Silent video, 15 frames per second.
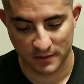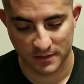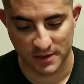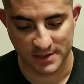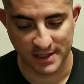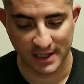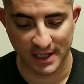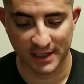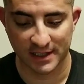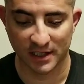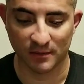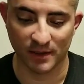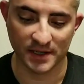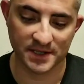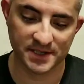just like I did
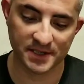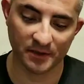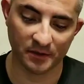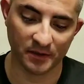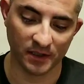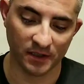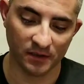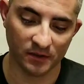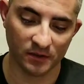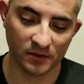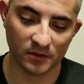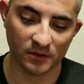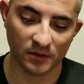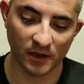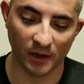on my Sony,
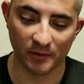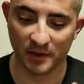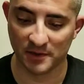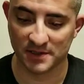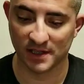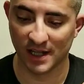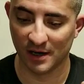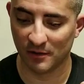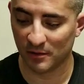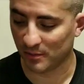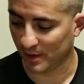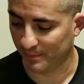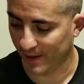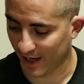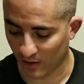I would use a lot with
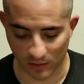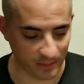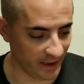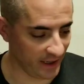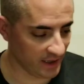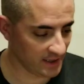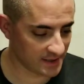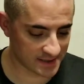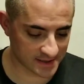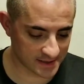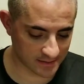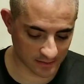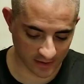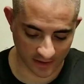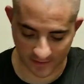my power banks.
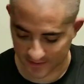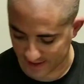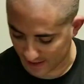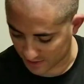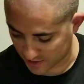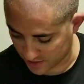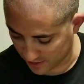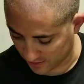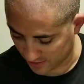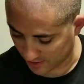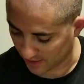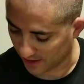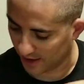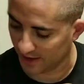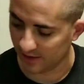When I was out shooting
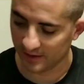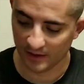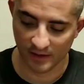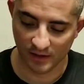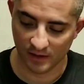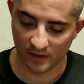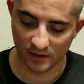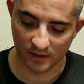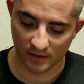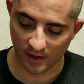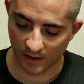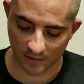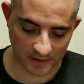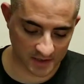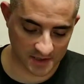a lot,
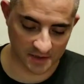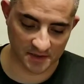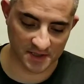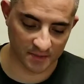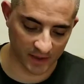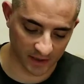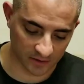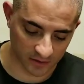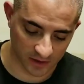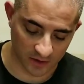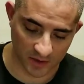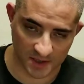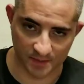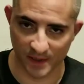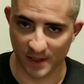I would just use the micro
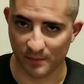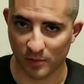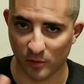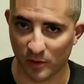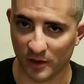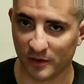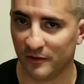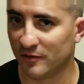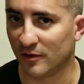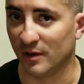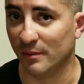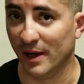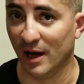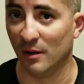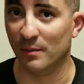USB port from the
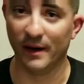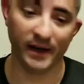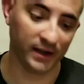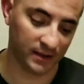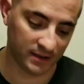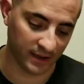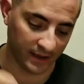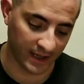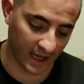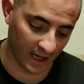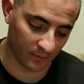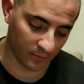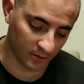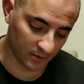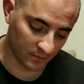power bank to the
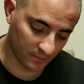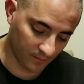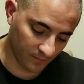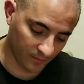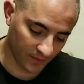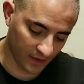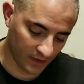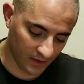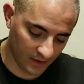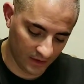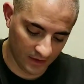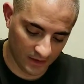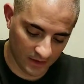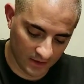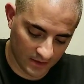camera.
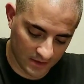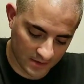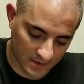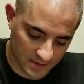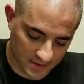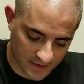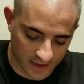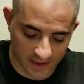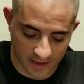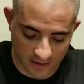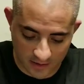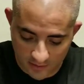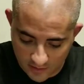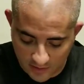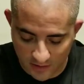So I could
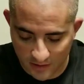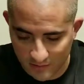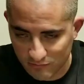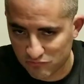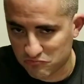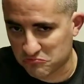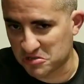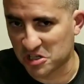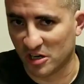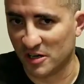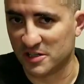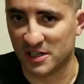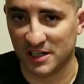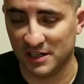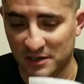
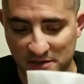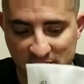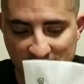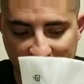charge it and use it